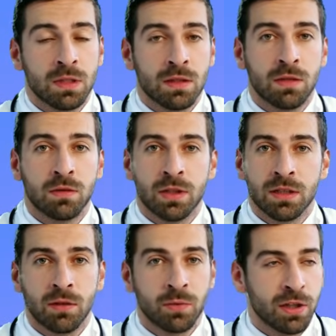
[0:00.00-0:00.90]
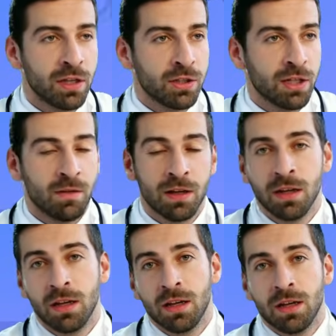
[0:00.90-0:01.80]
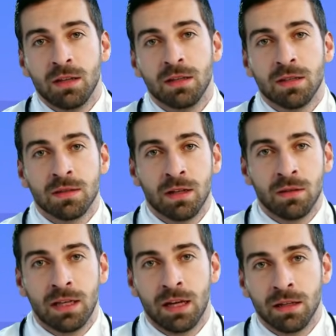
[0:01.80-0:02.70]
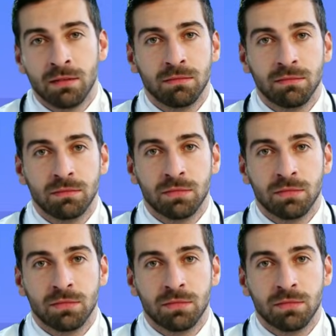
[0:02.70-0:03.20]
your muscles feel drained, your energy vanish,